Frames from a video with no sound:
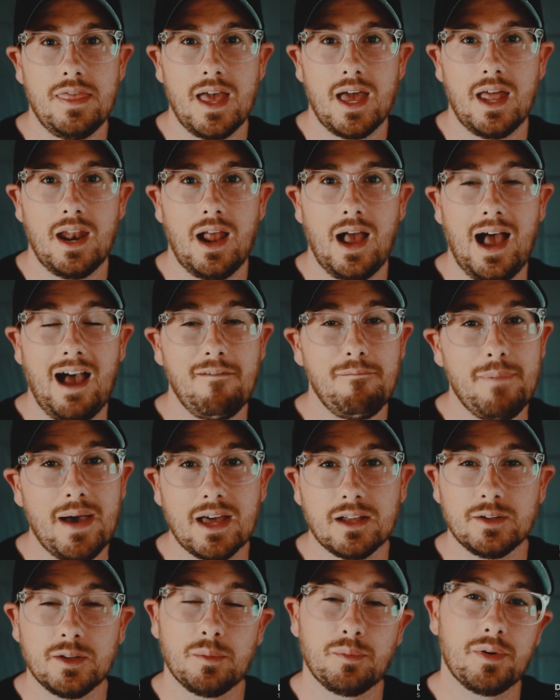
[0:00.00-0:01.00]
that I've
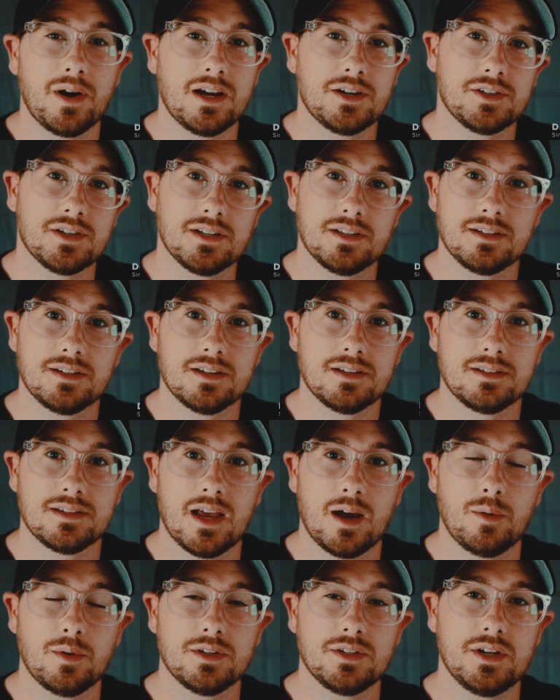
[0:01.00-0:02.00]
battled depression since
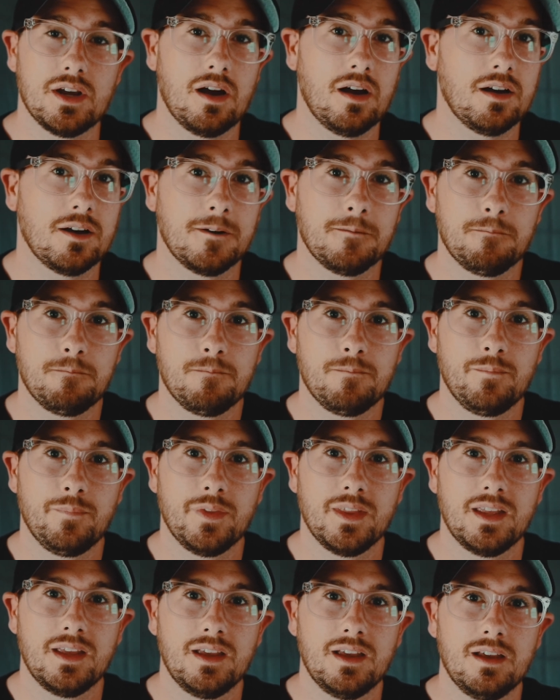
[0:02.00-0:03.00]
I was
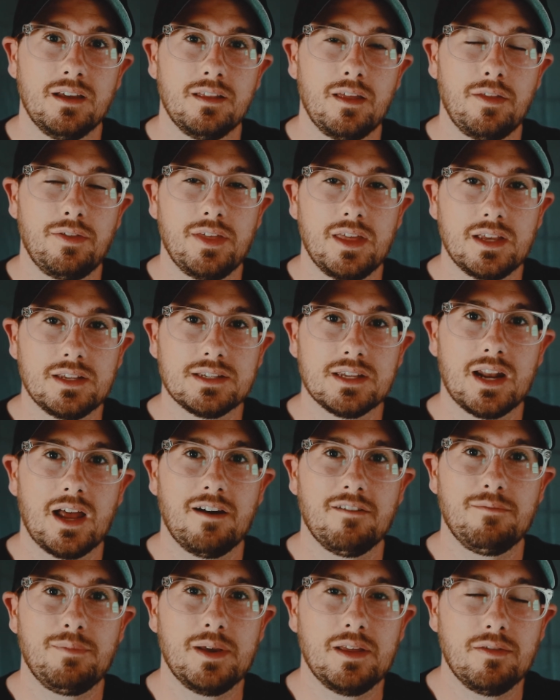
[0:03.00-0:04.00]
young. The things that
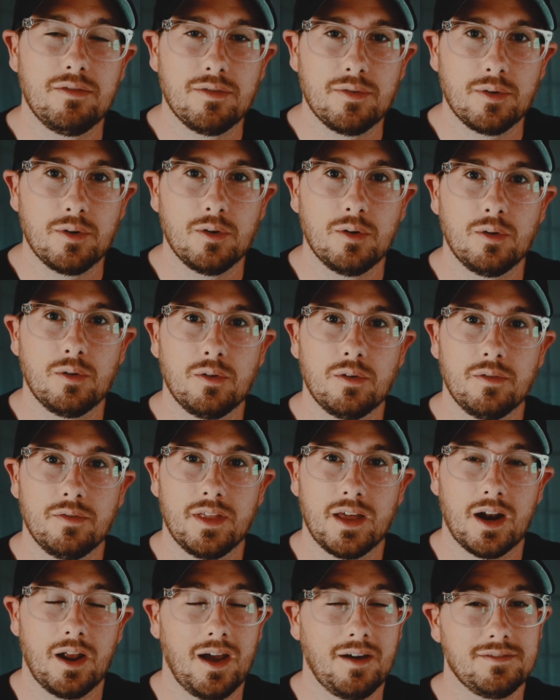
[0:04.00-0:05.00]
I've been through,
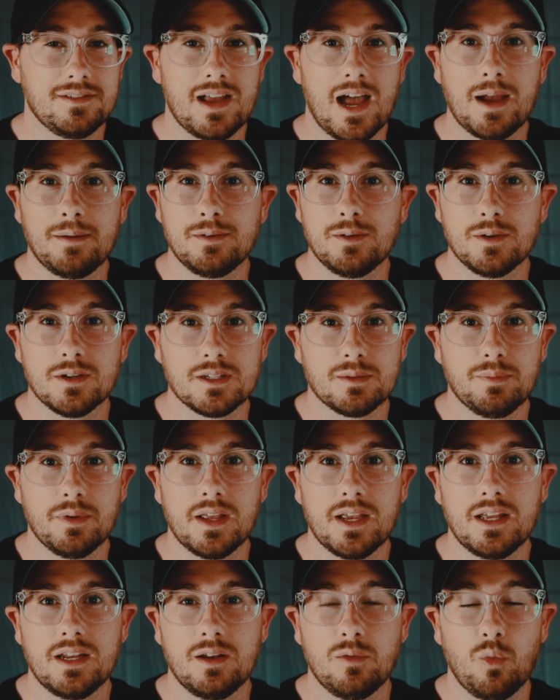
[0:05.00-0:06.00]
I don't have time to
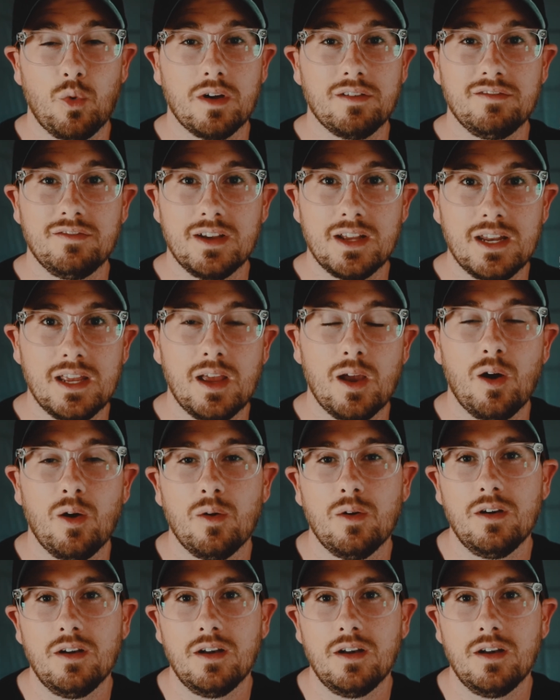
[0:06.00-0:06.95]
explain in one video.